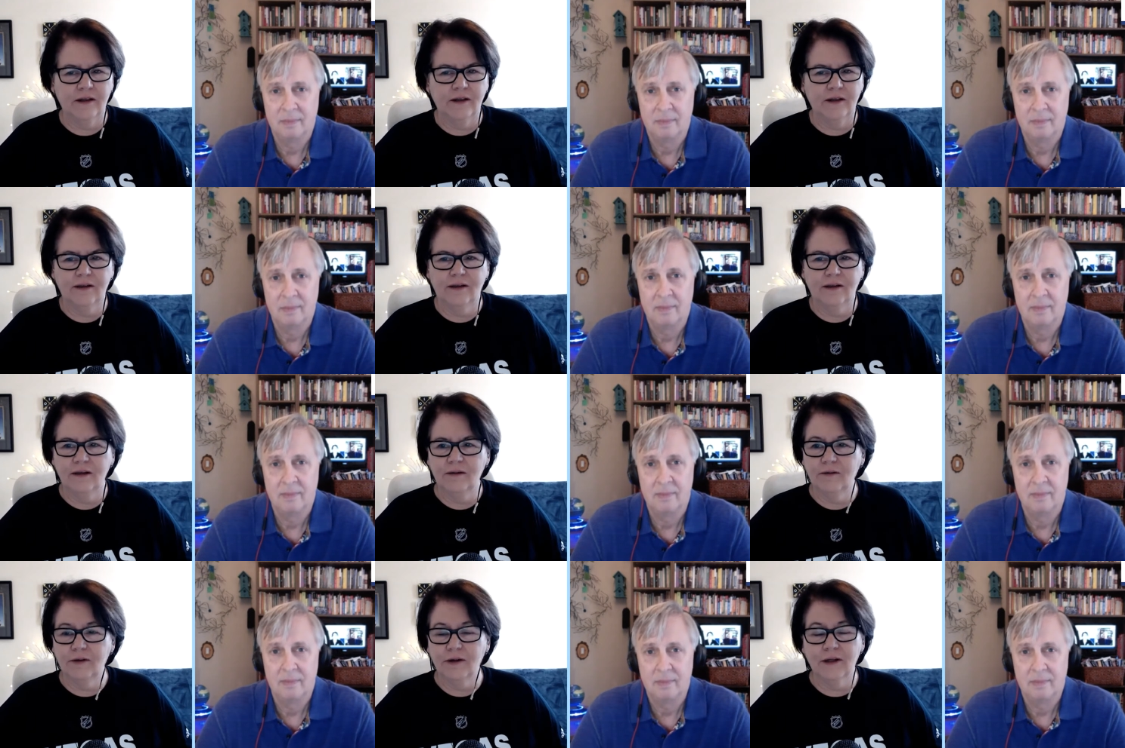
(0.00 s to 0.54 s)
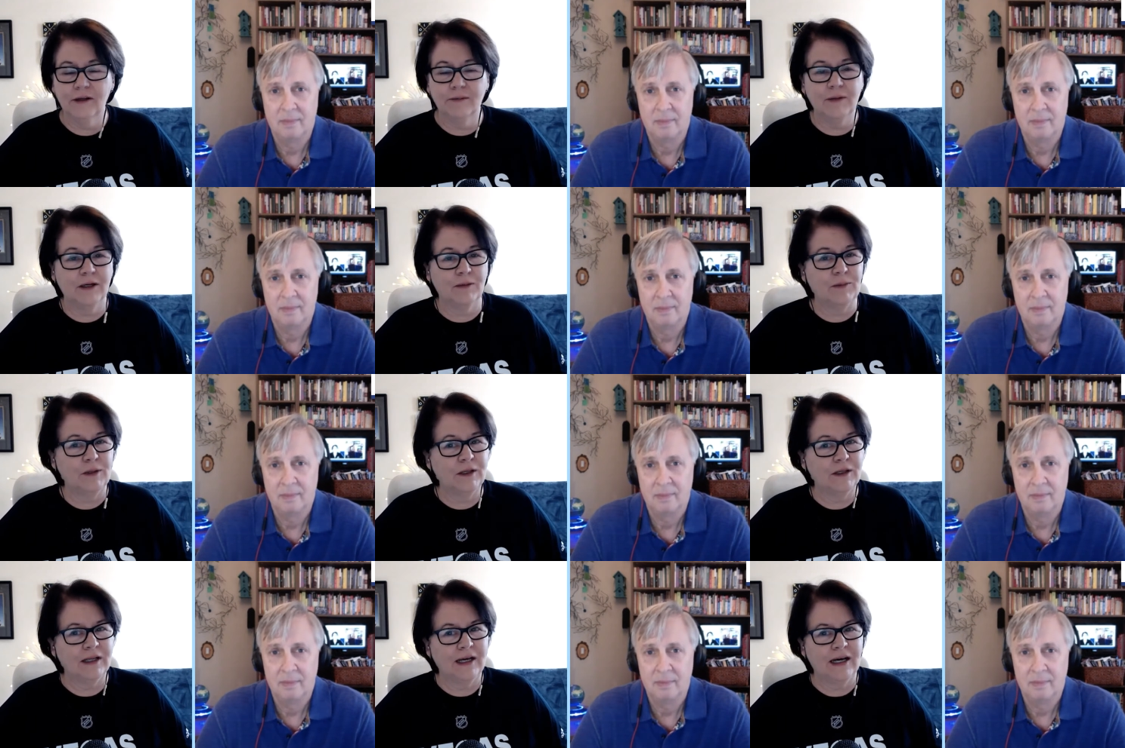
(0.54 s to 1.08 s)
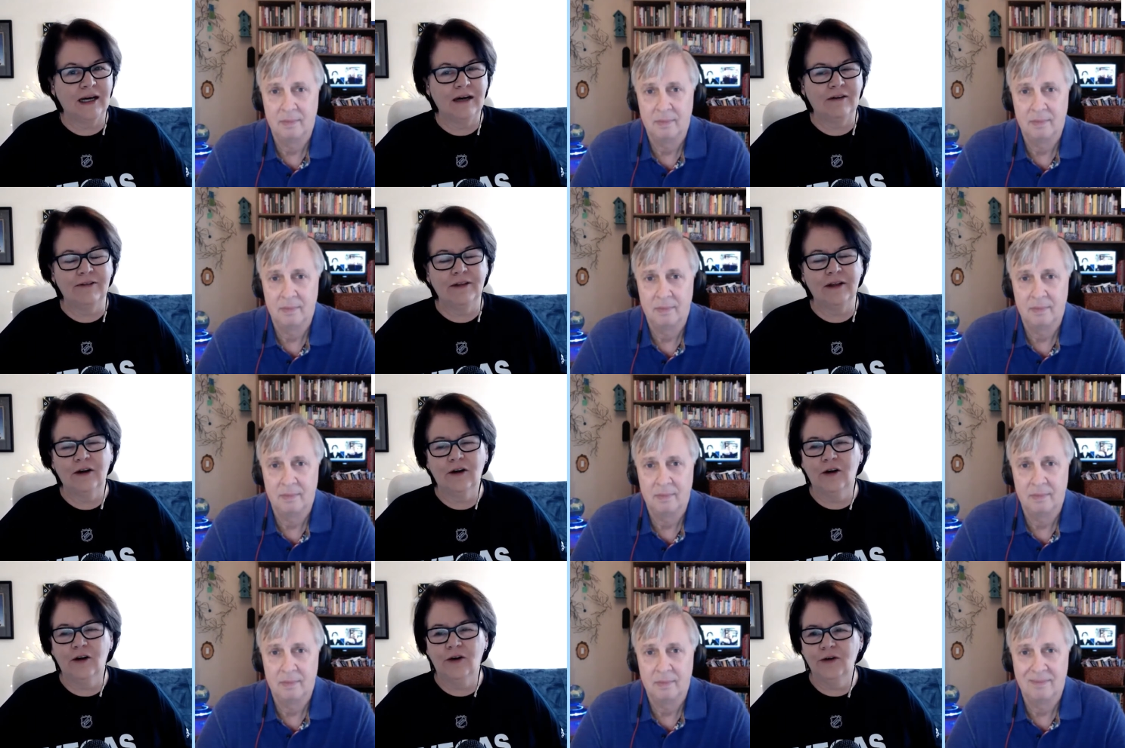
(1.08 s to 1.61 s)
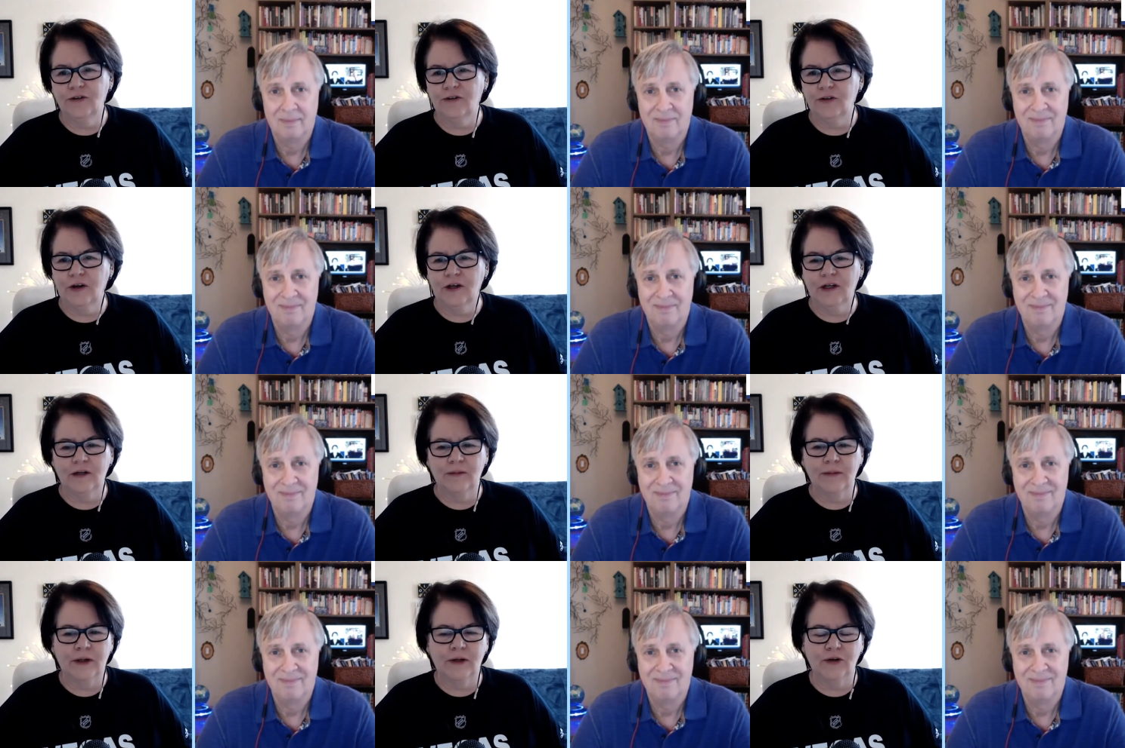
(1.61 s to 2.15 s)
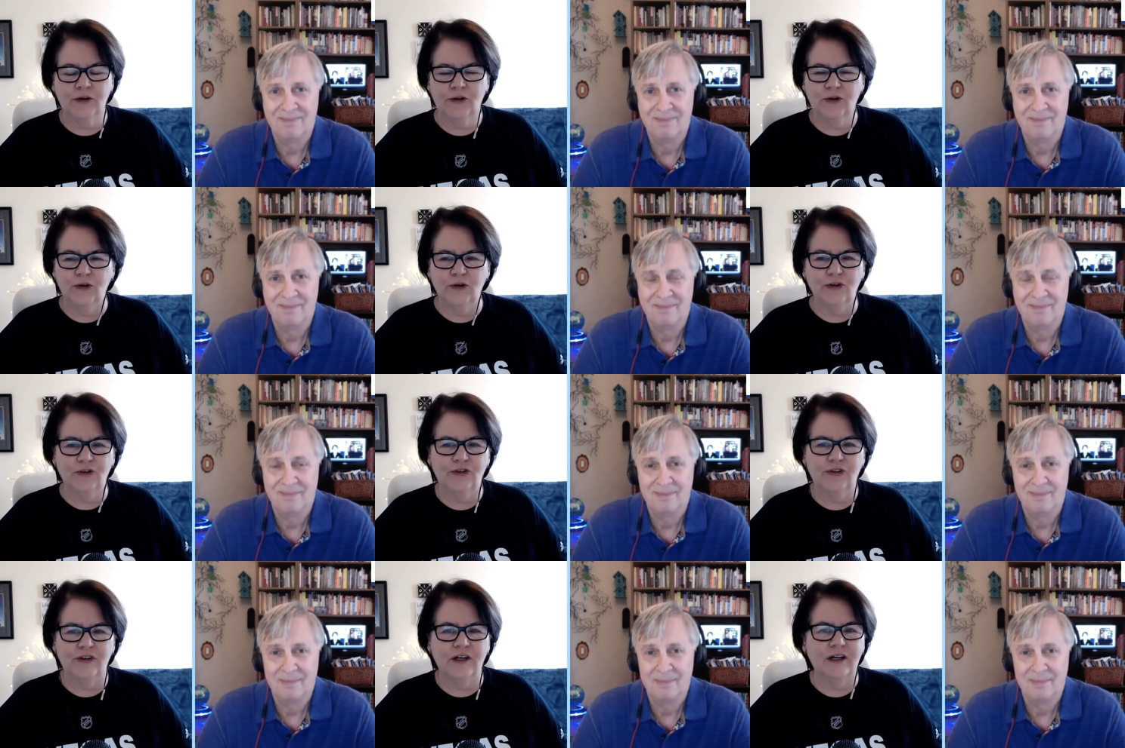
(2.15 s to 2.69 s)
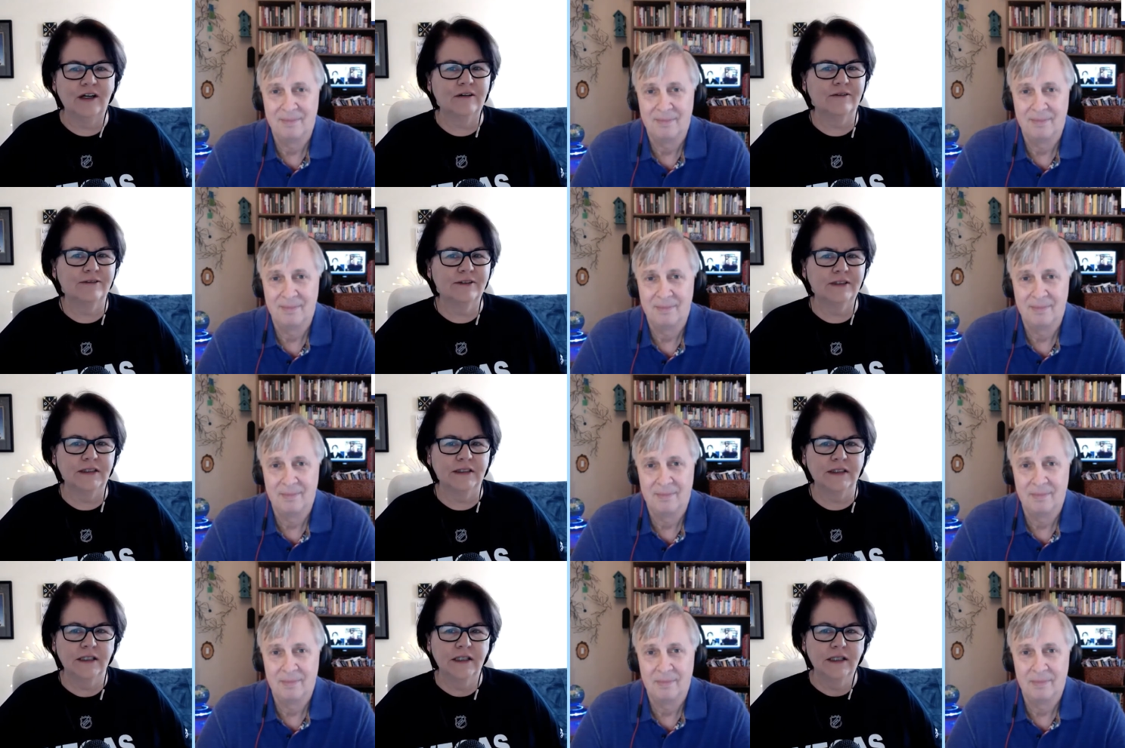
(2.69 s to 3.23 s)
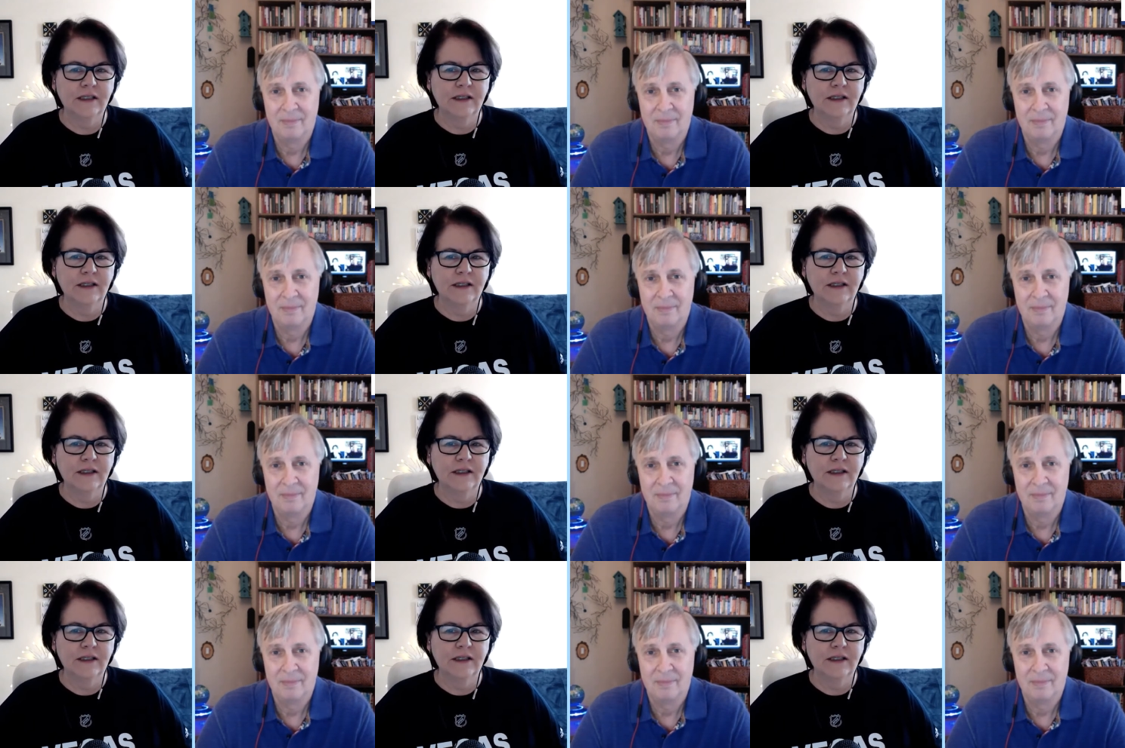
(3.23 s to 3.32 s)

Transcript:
Speaker 1: They really make me laugh. They're always talking about cool stuff and